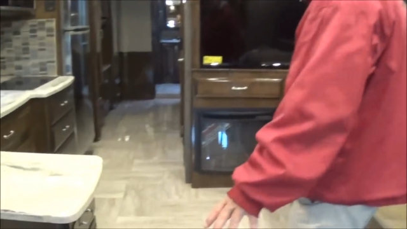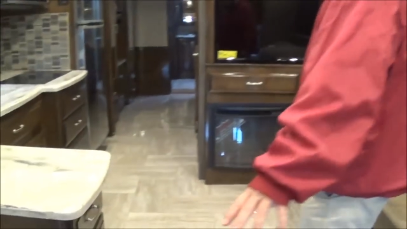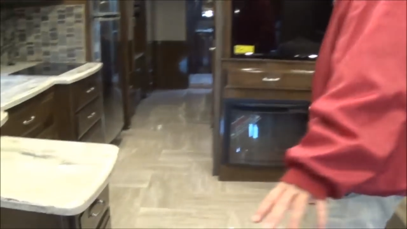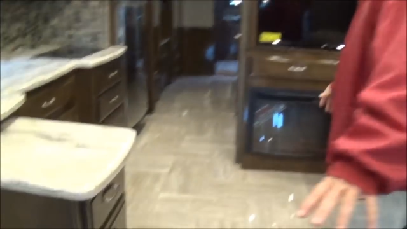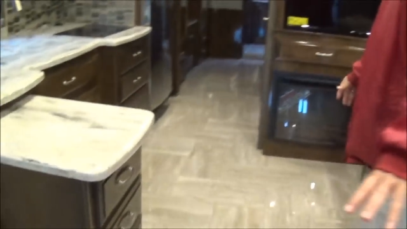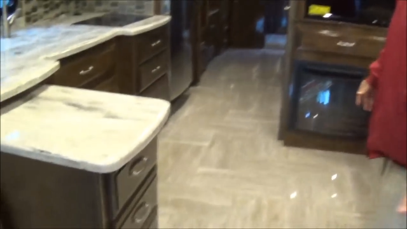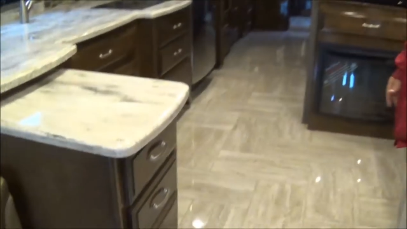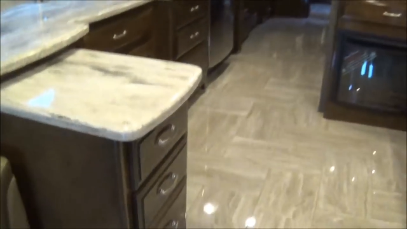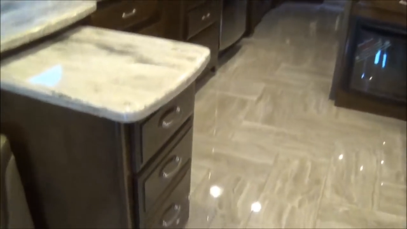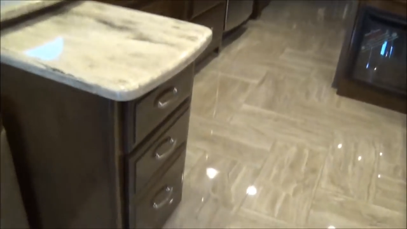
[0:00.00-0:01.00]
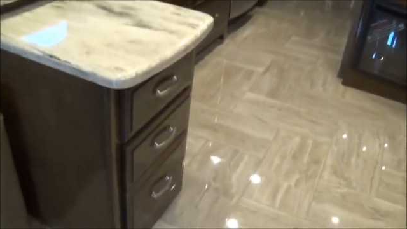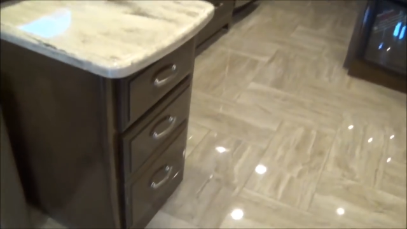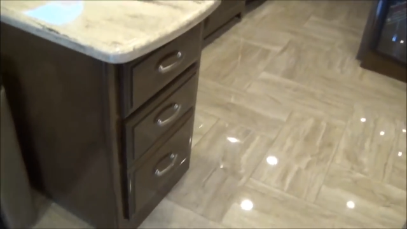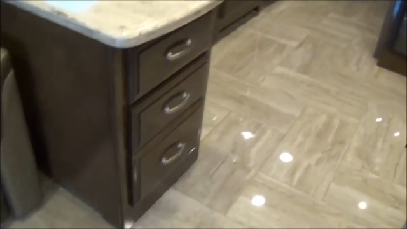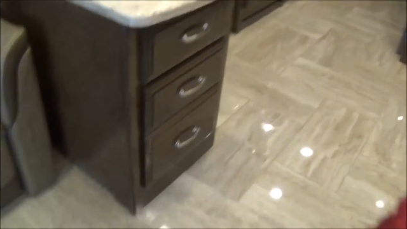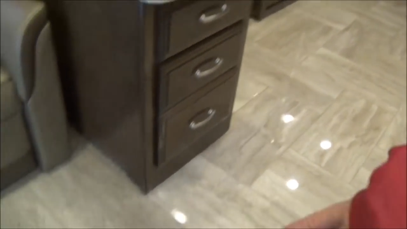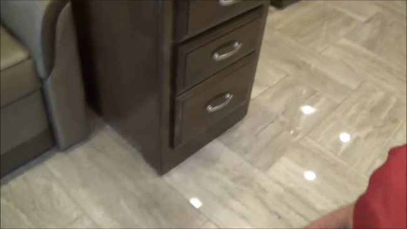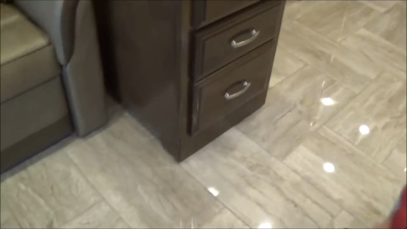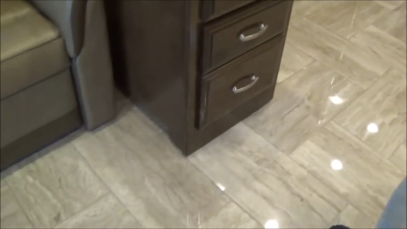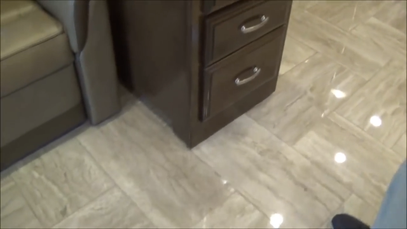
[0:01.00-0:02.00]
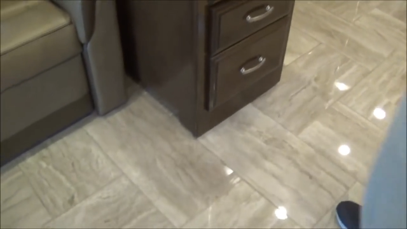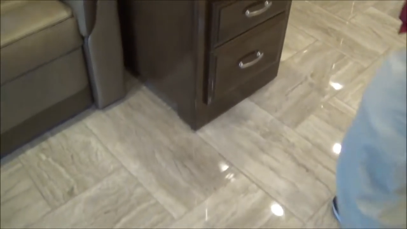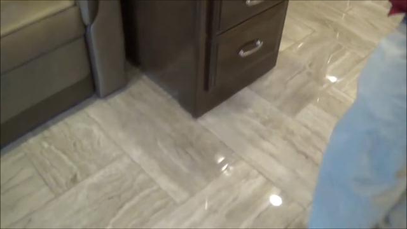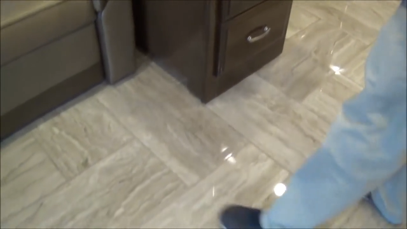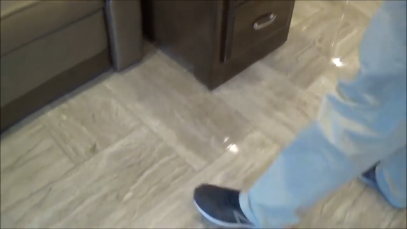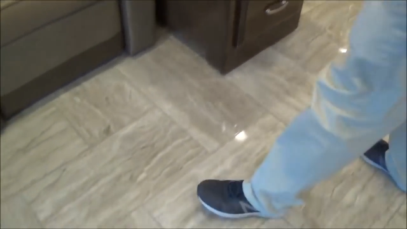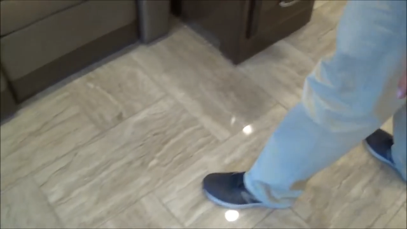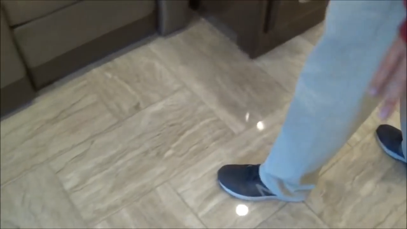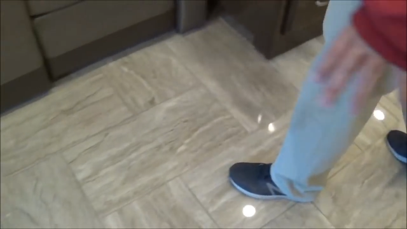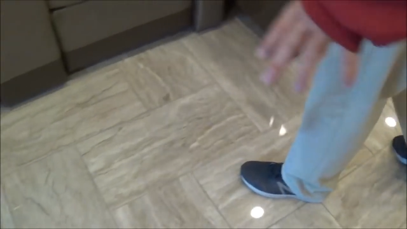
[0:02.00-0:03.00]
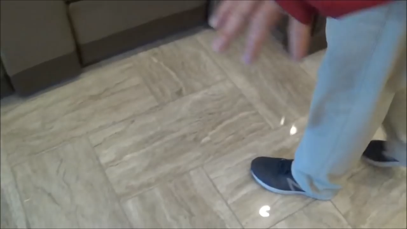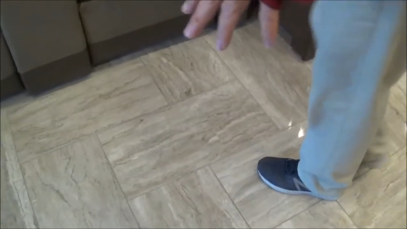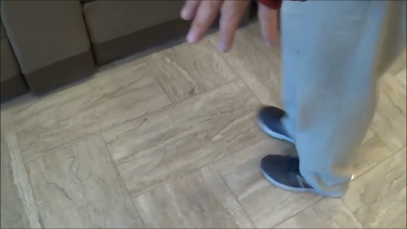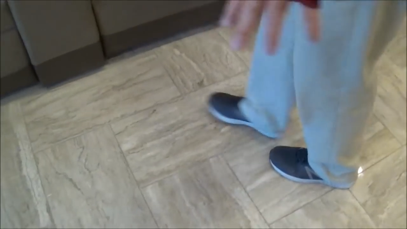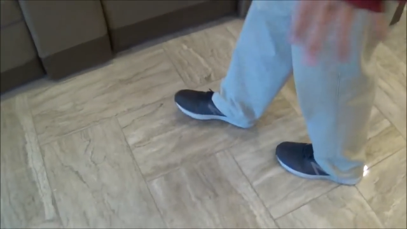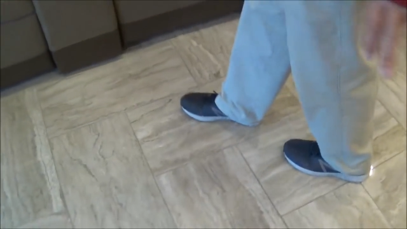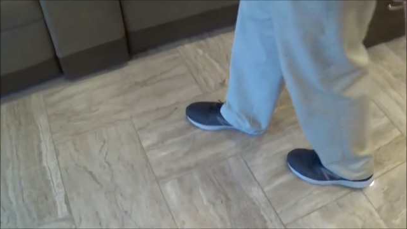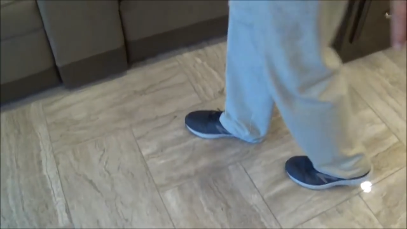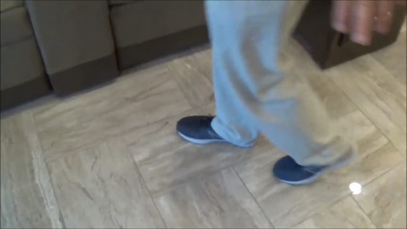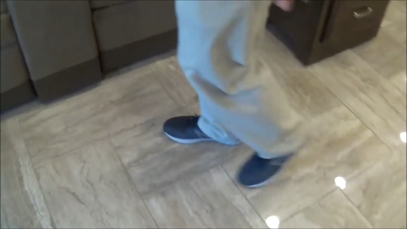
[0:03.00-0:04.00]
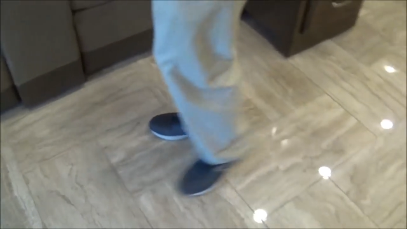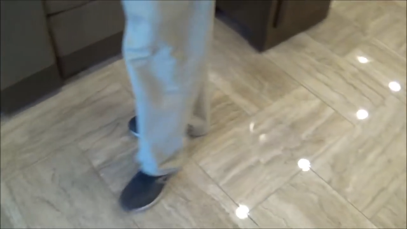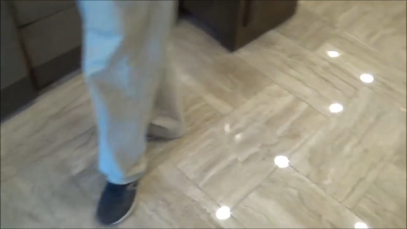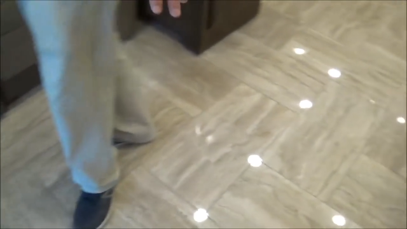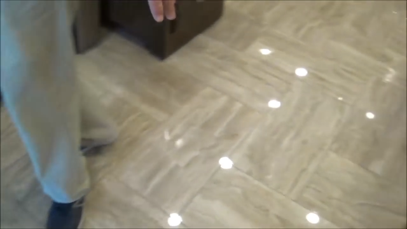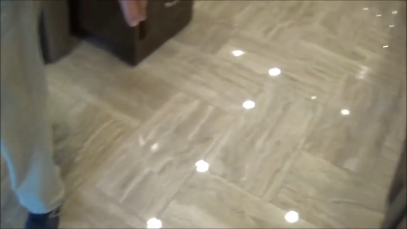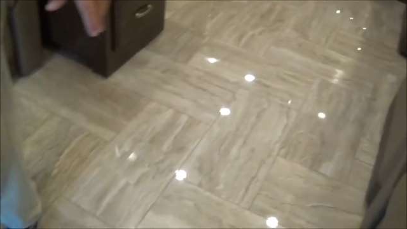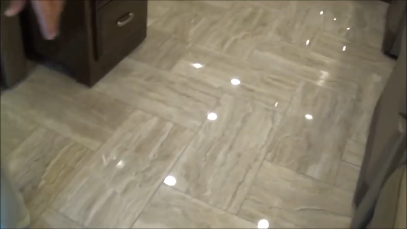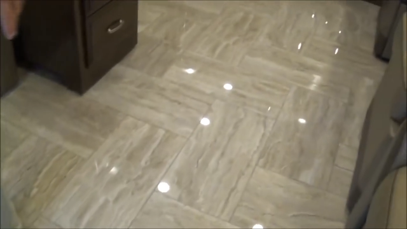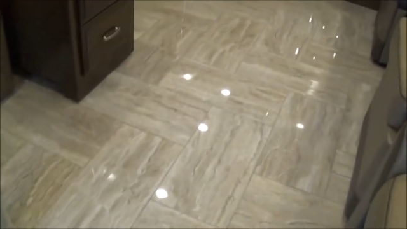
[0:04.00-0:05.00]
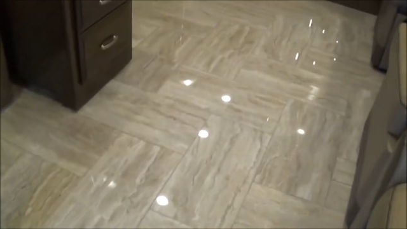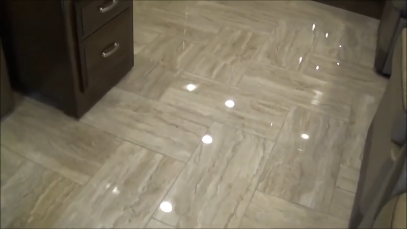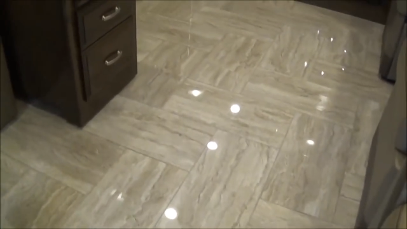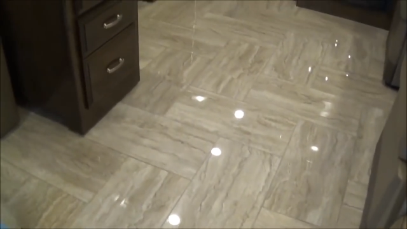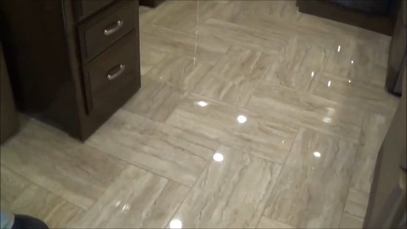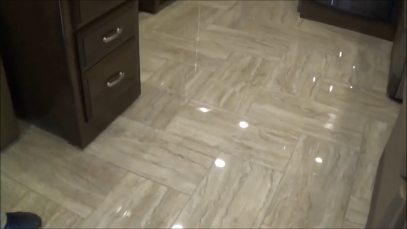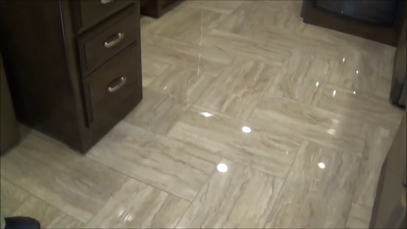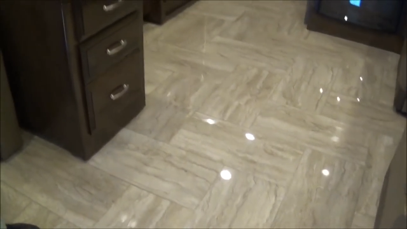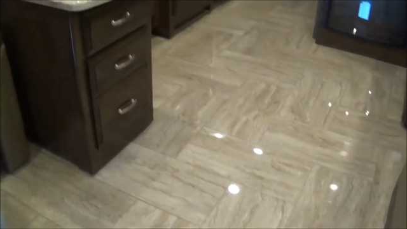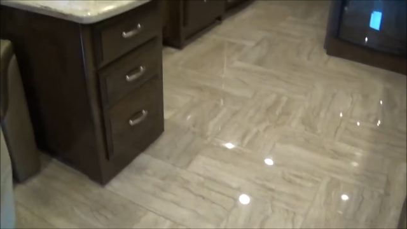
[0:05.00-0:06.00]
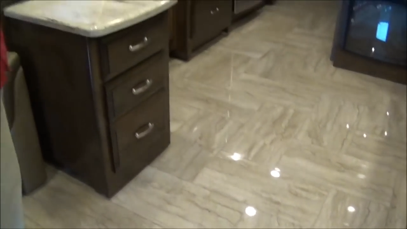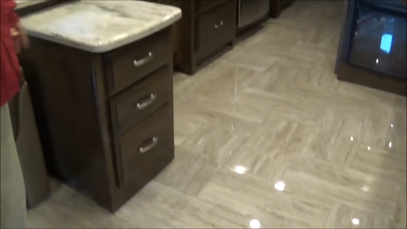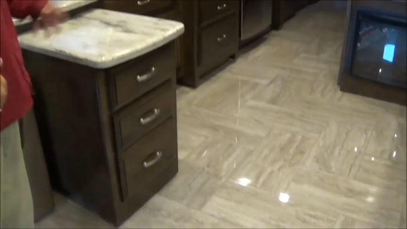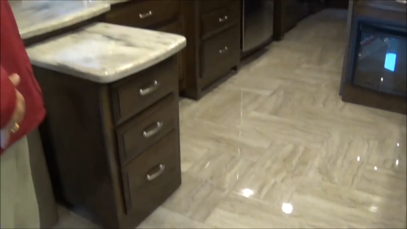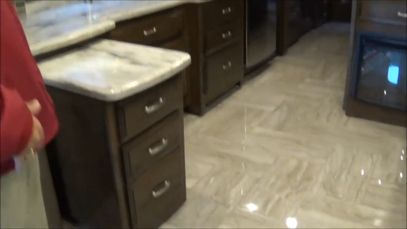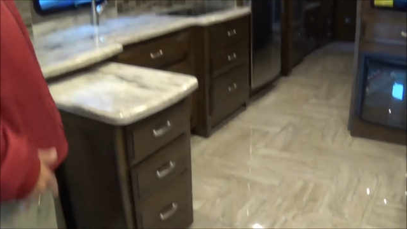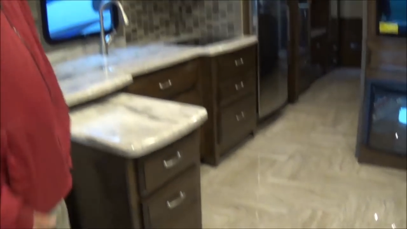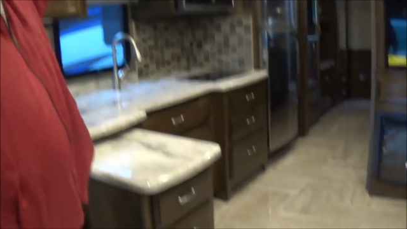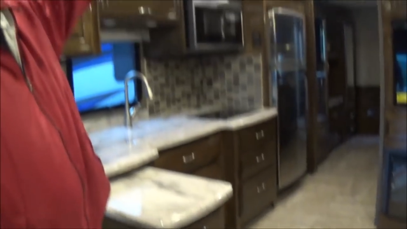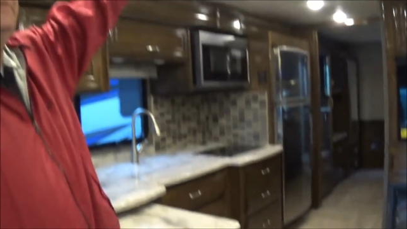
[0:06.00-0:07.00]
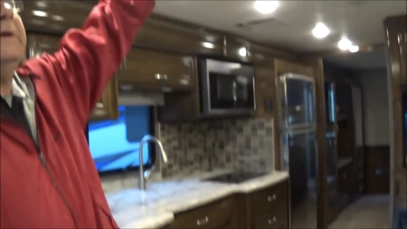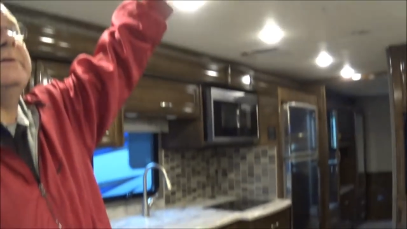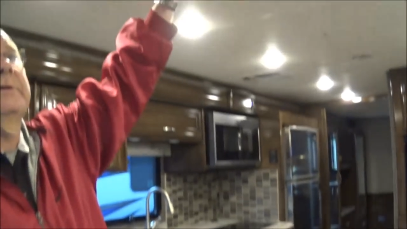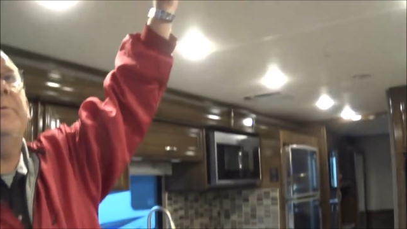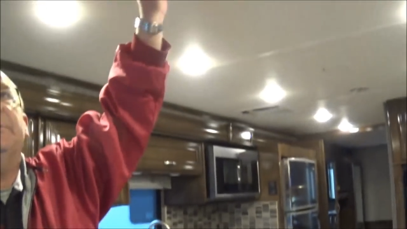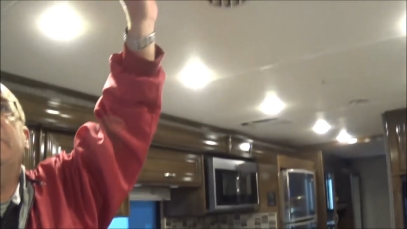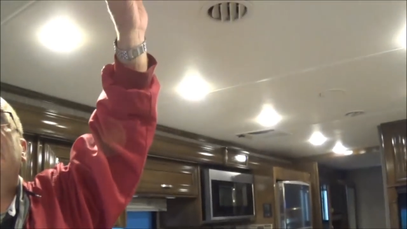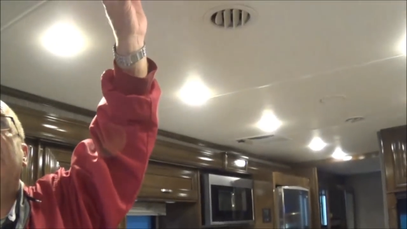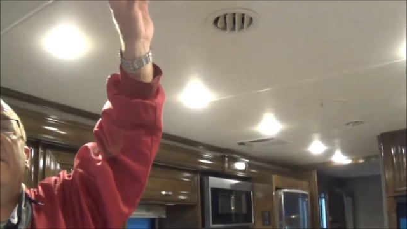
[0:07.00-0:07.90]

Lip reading: No face is visible, so there are no lips to read.